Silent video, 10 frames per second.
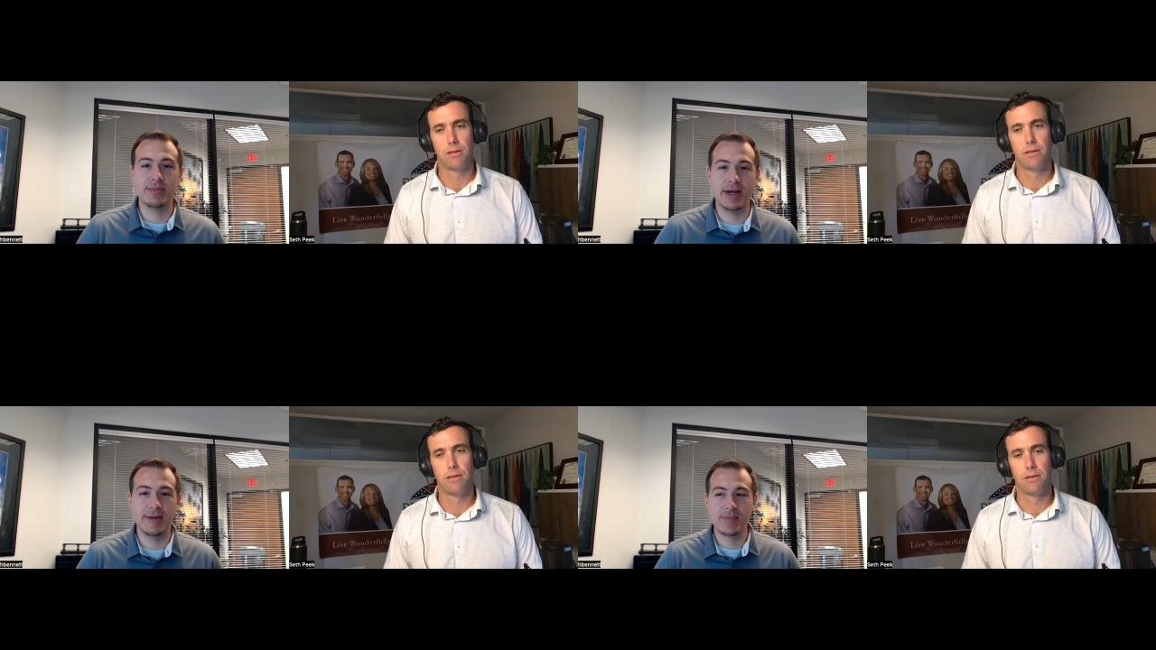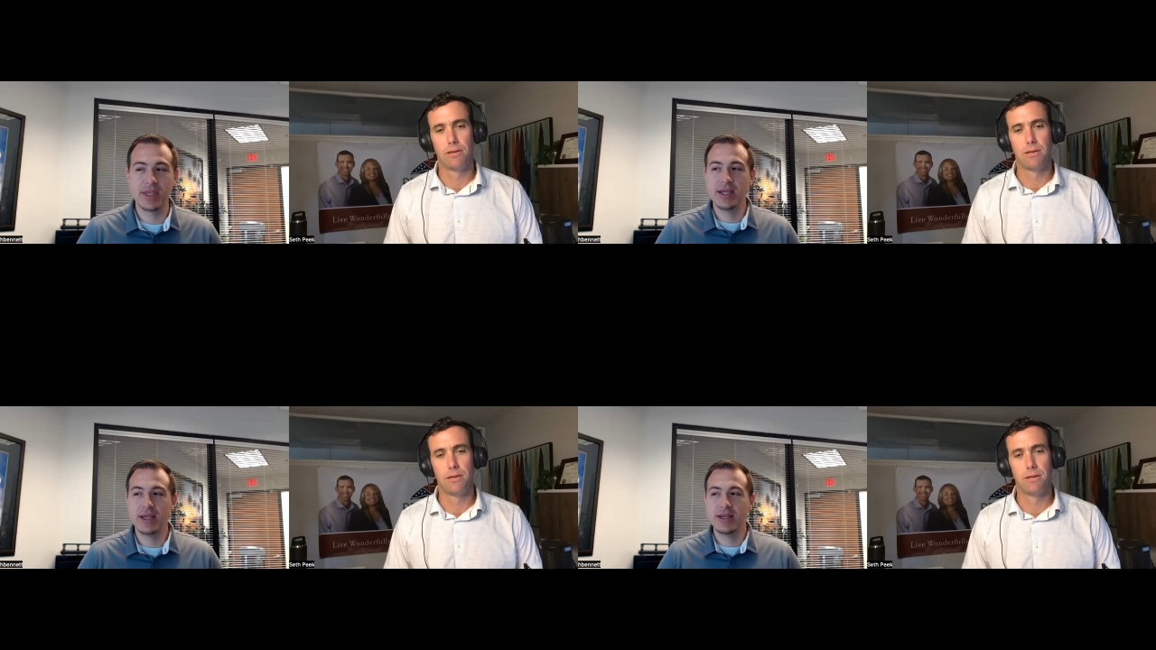Speaker 1: but
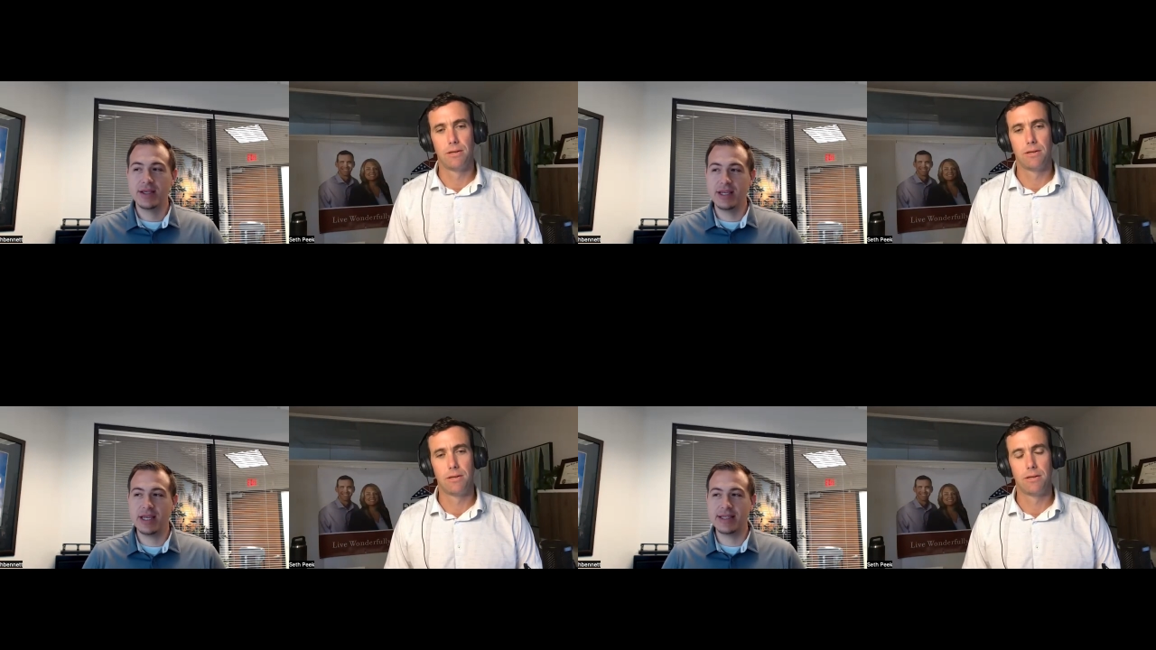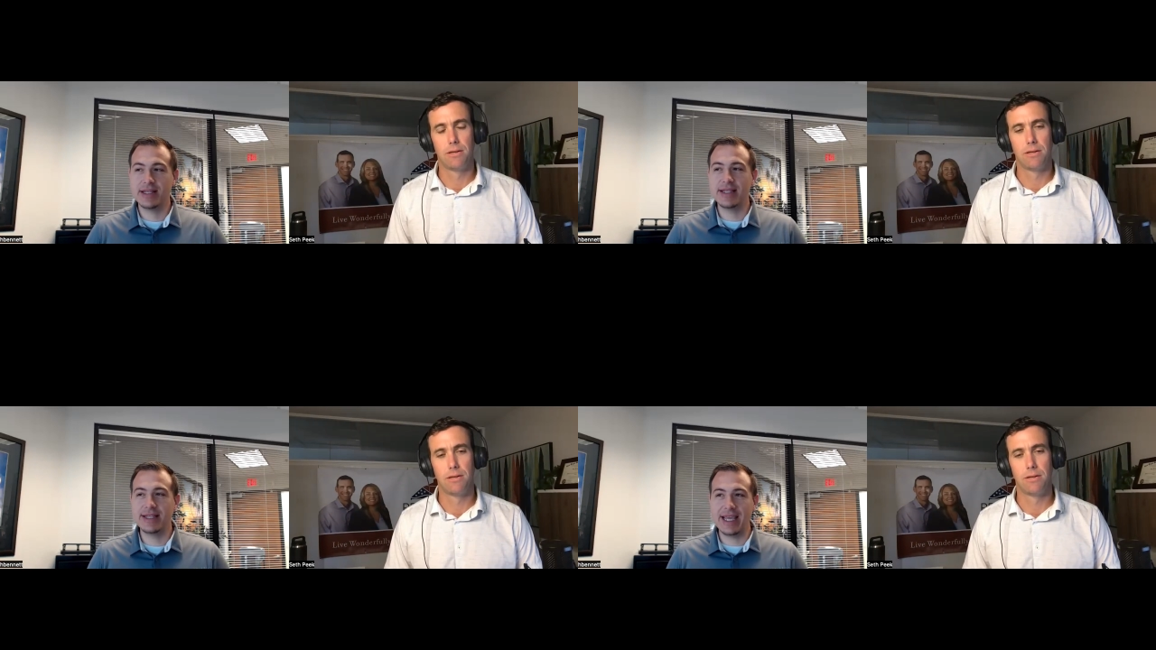at the
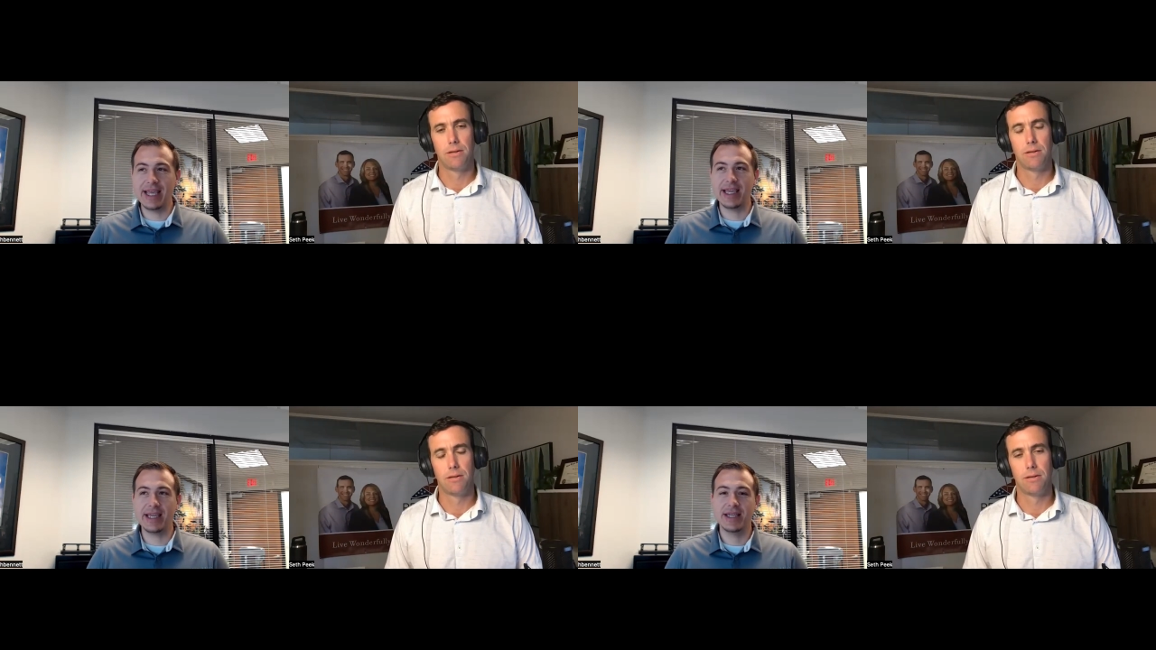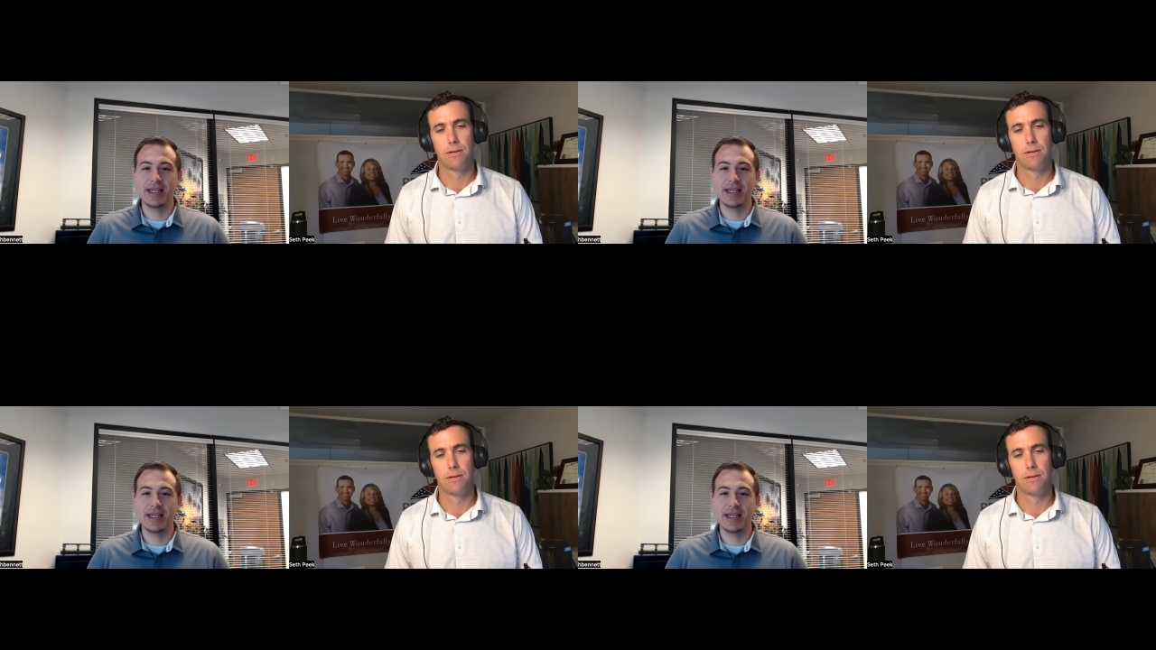end of the day,